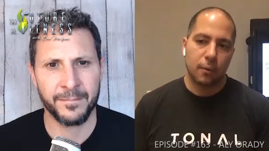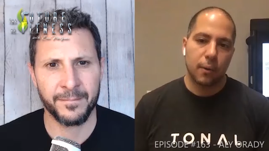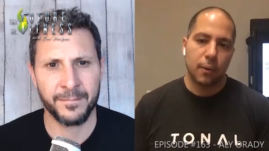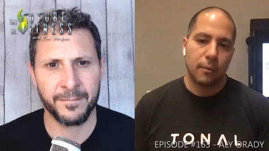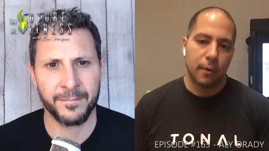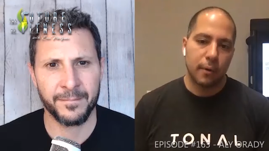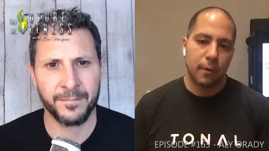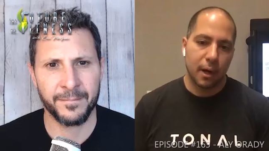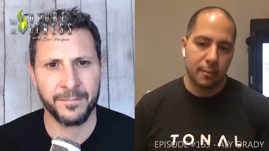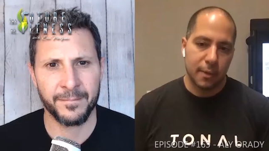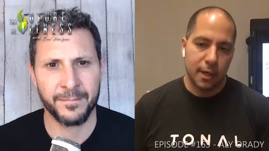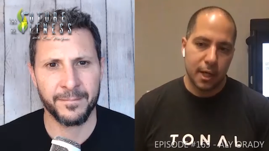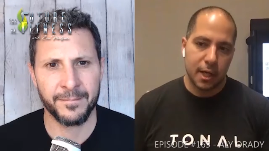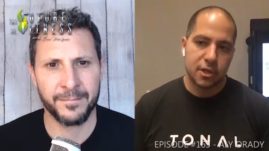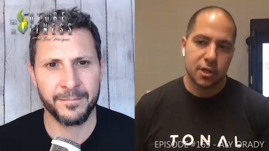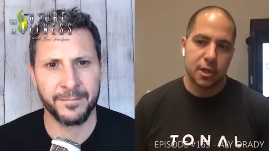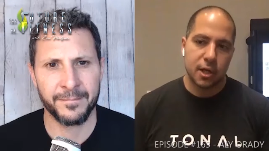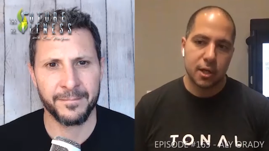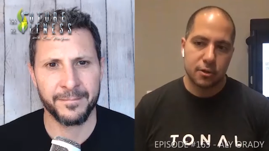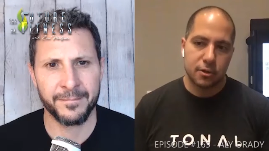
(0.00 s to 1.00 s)
Speaker 1: our, our weight
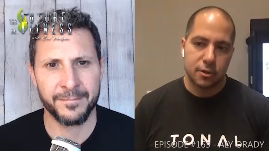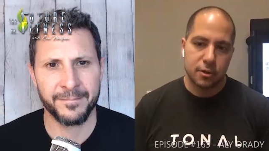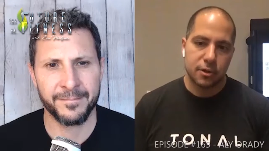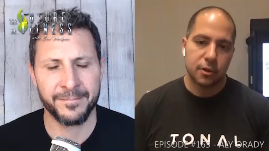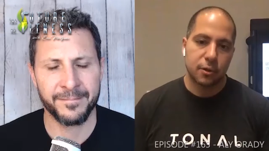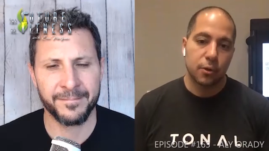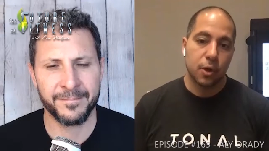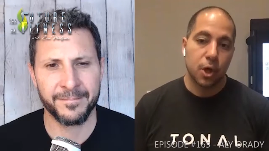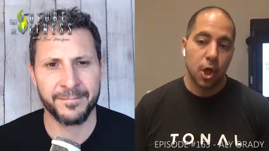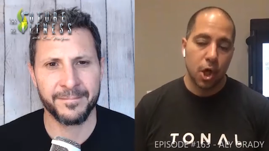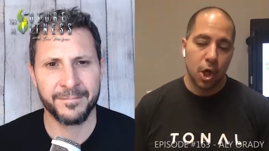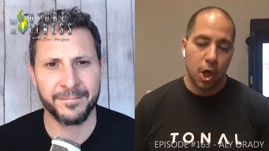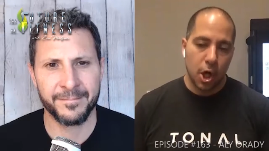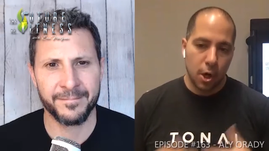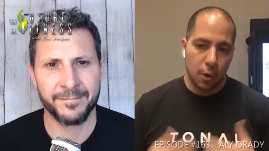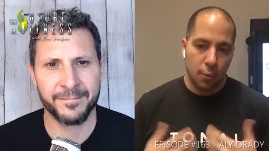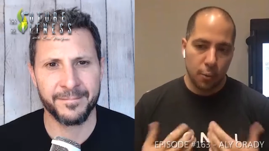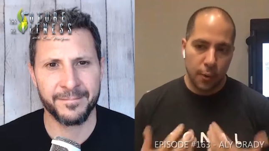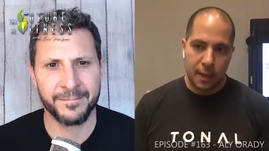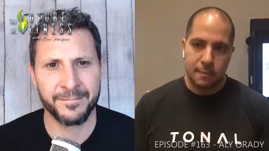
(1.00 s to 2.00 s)
recommendation engine. So
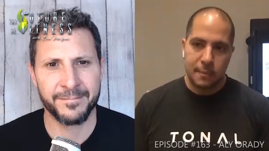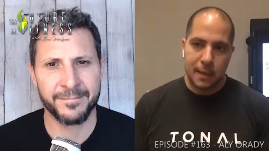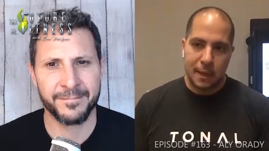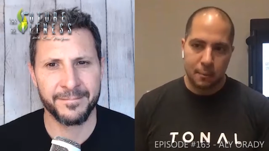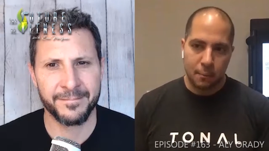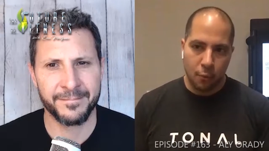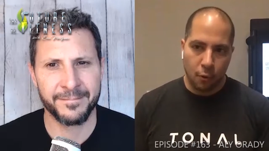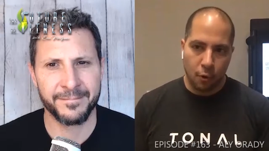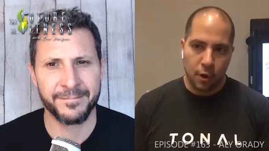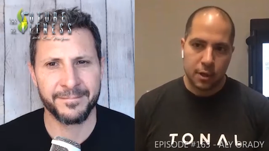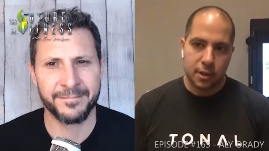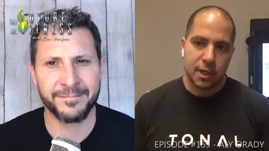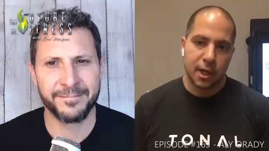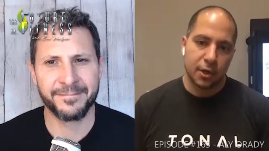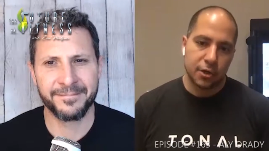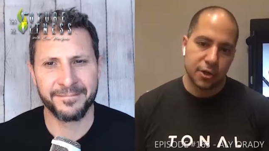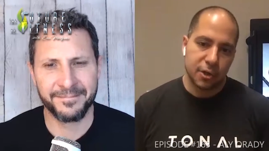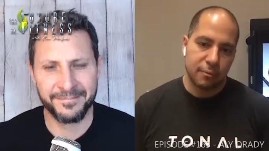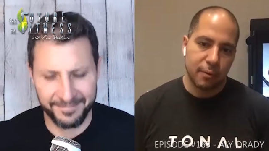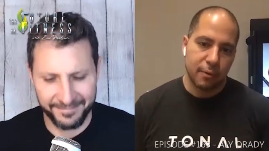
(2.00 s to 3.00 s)
we can make
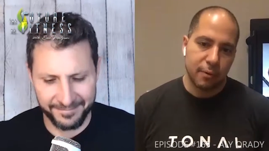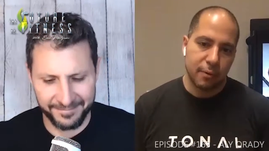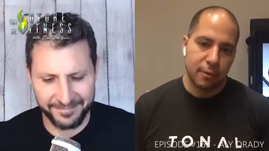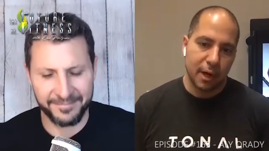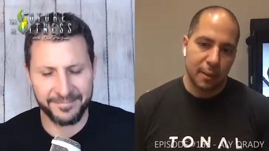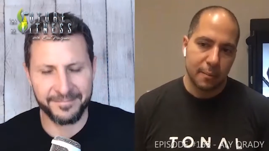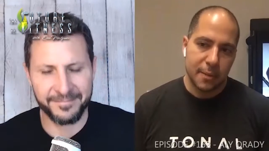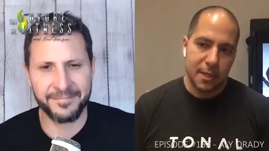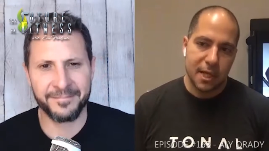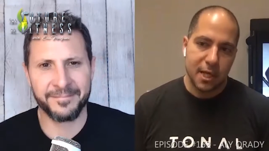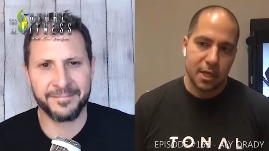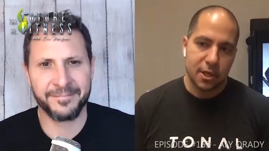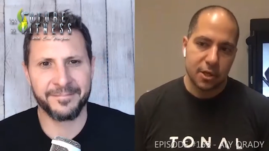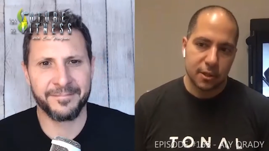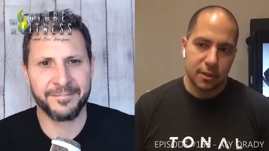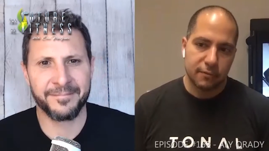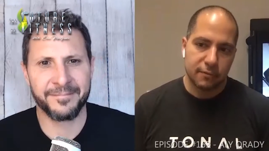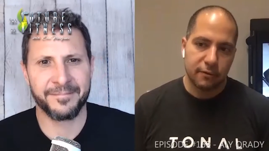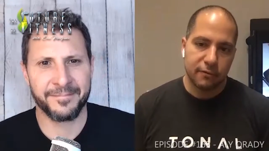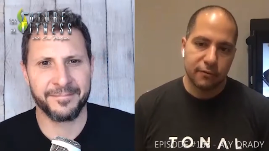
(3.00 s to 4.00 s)
more intelligent
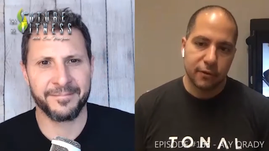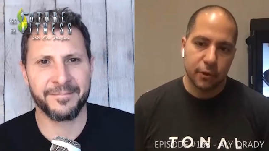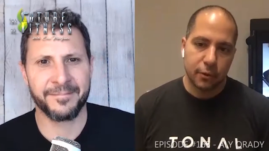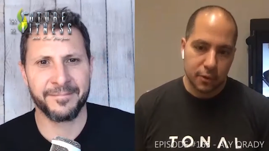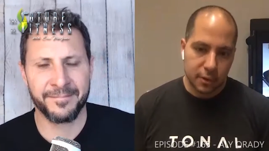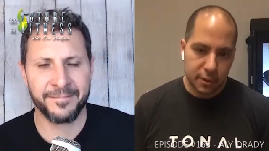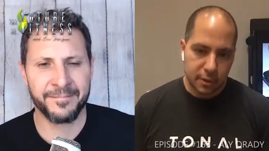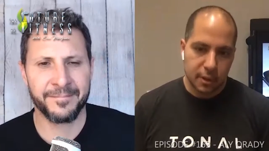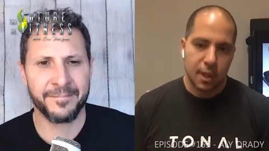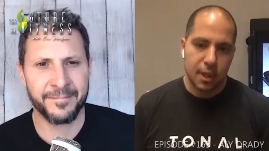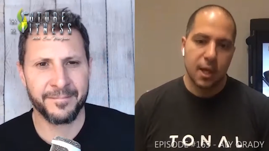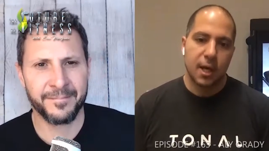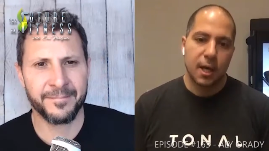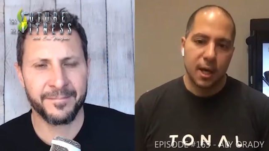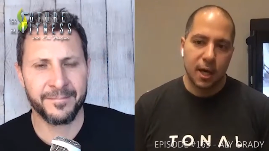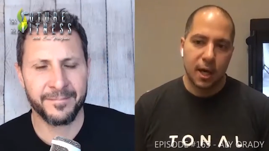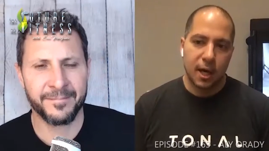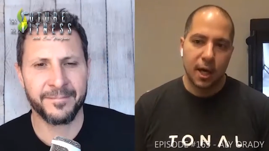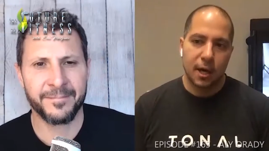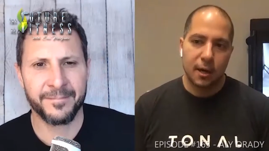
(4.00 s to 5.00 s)
recommendations for
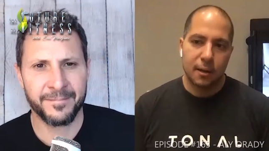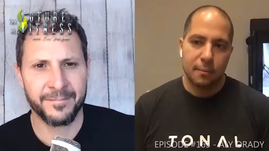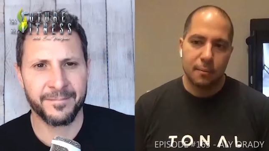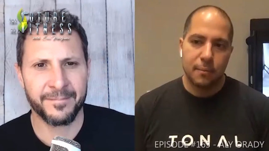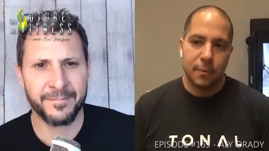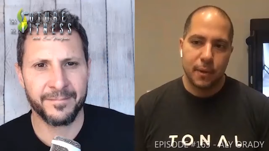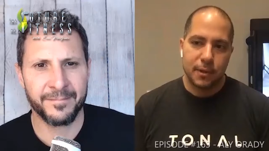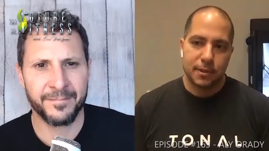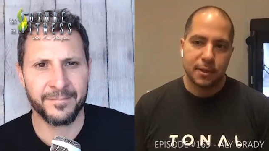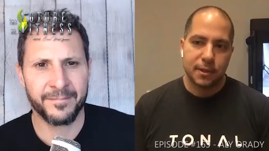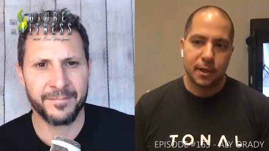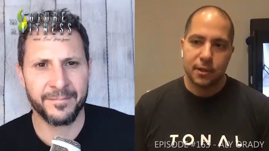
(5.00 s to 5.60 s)
folks uh,